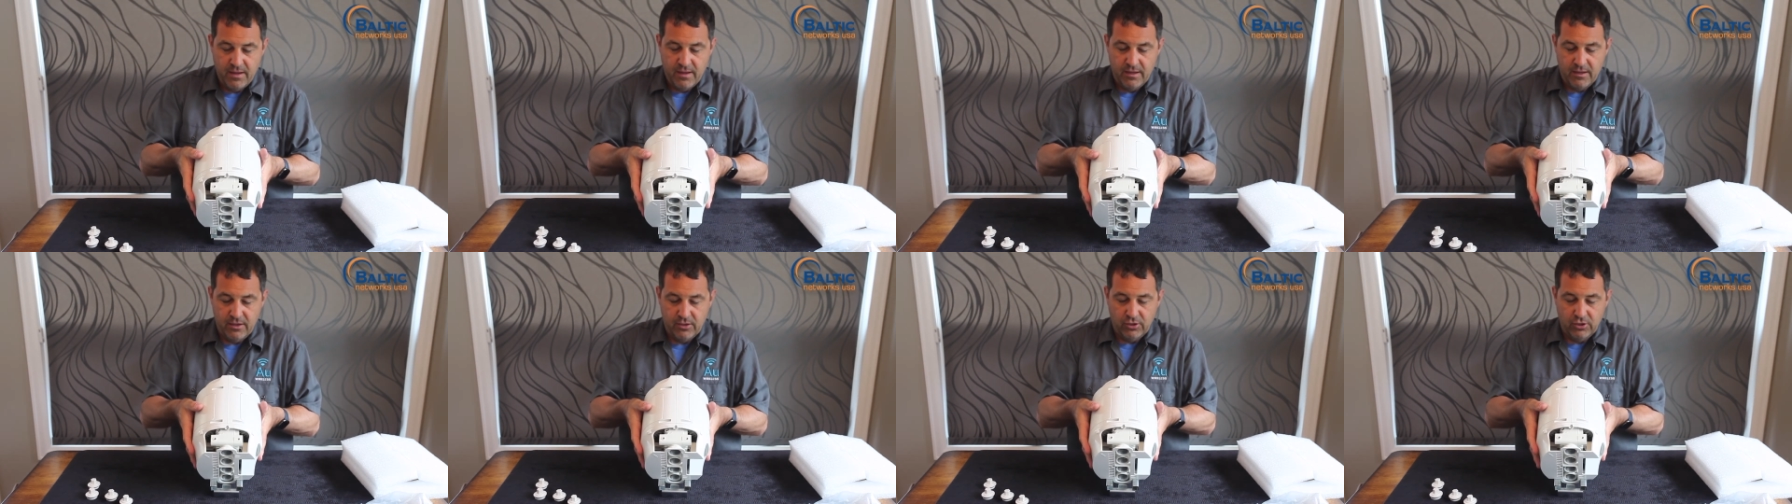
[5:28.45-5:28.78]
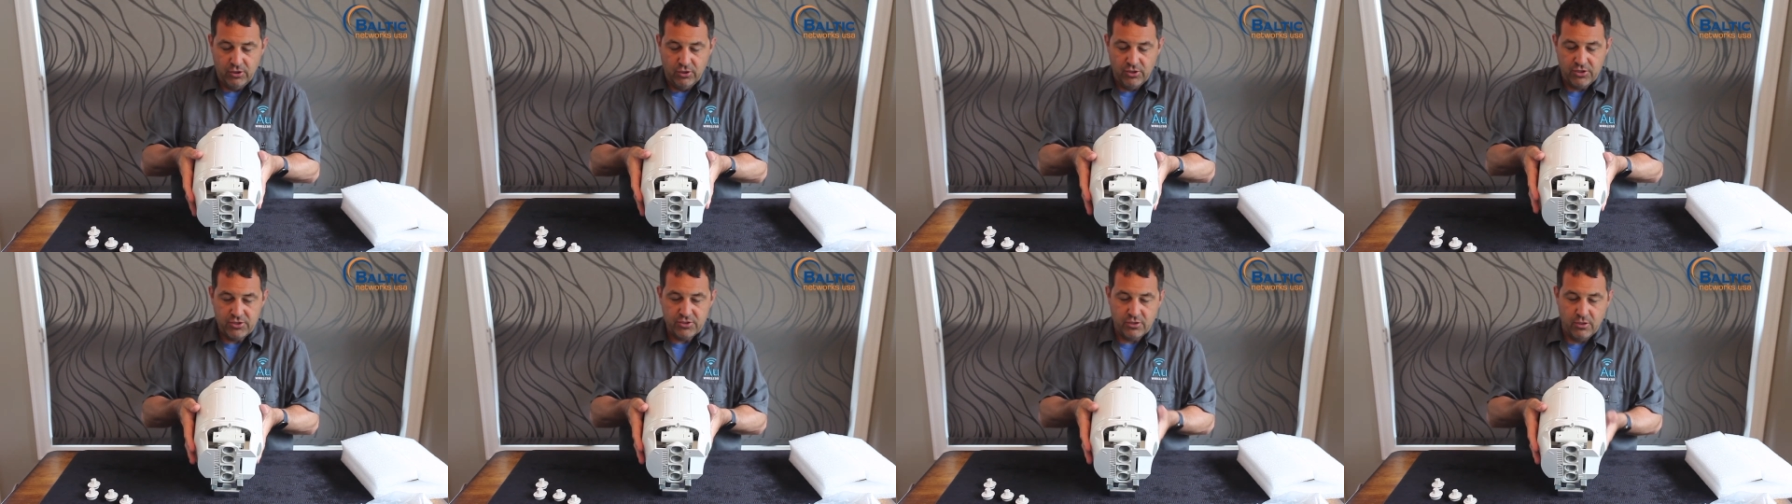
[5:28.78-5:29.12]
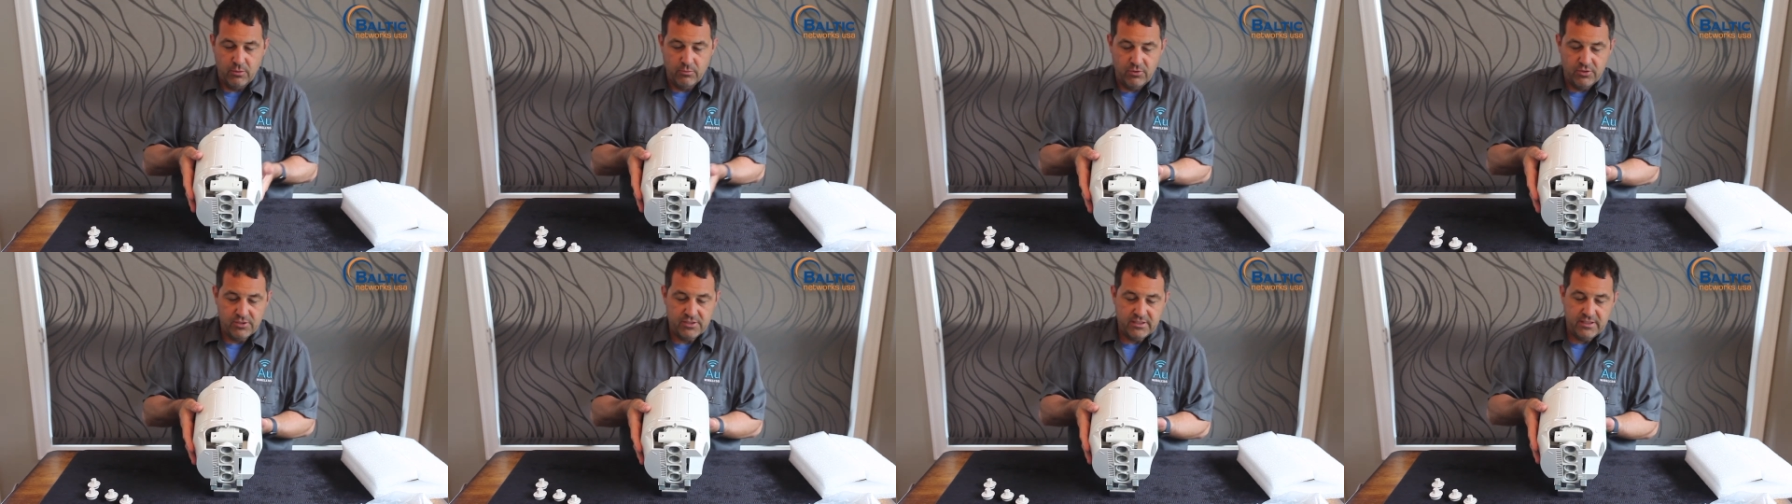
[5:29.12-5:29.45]
it looks
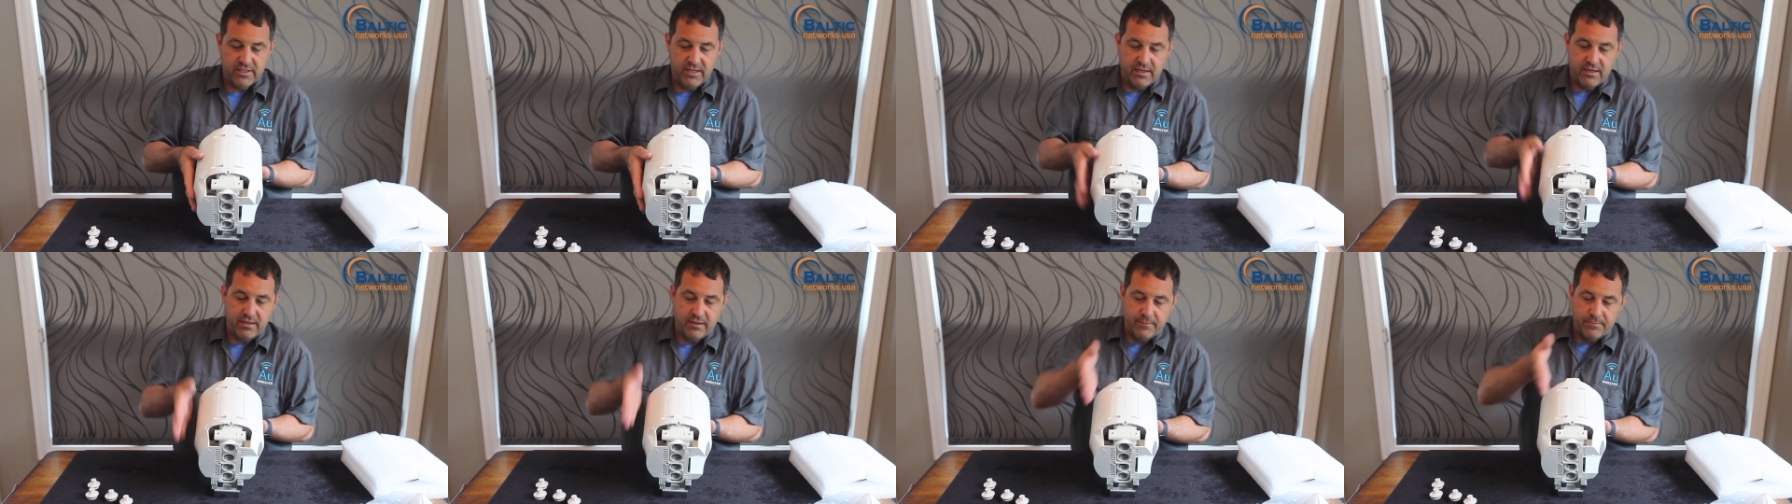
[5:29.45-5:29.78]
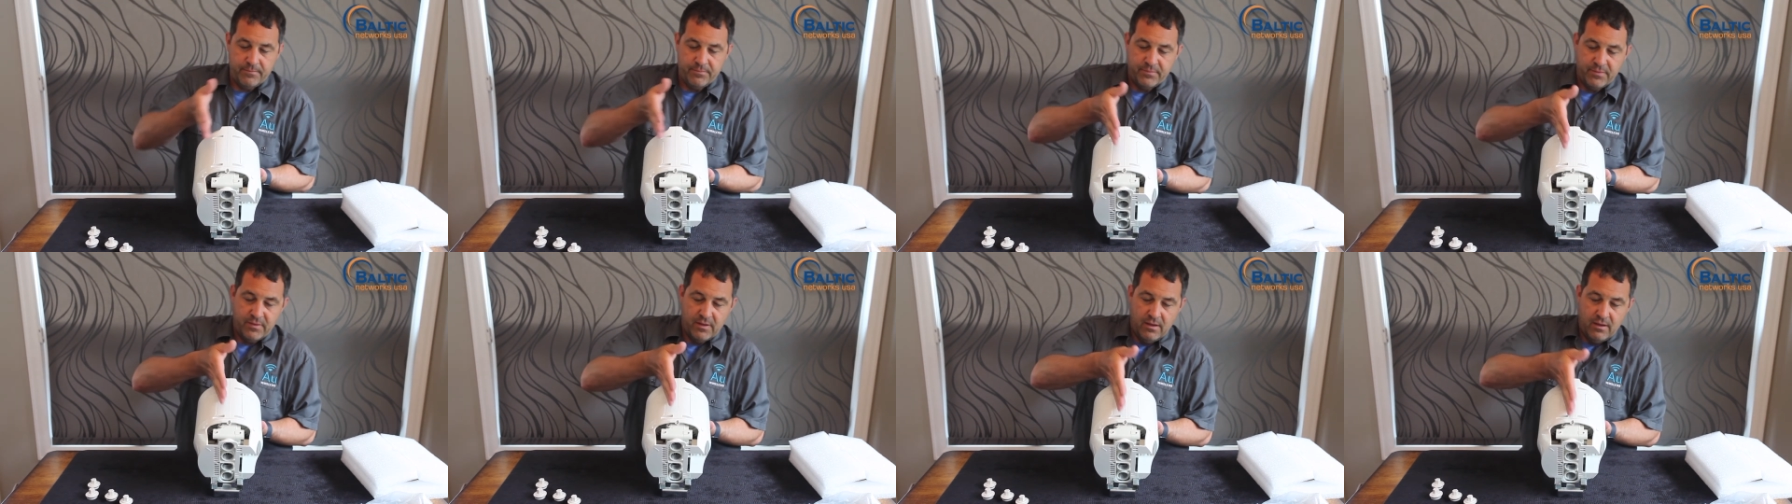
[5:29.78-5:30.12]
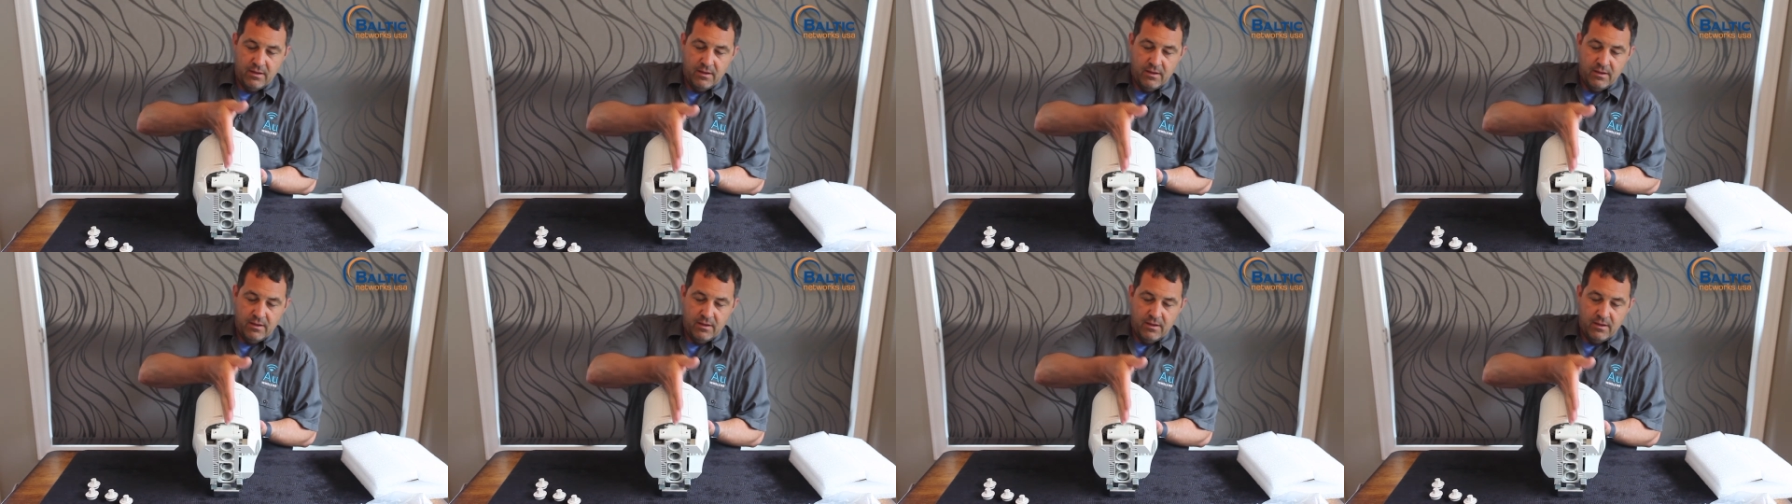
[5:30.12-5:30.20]
almost like a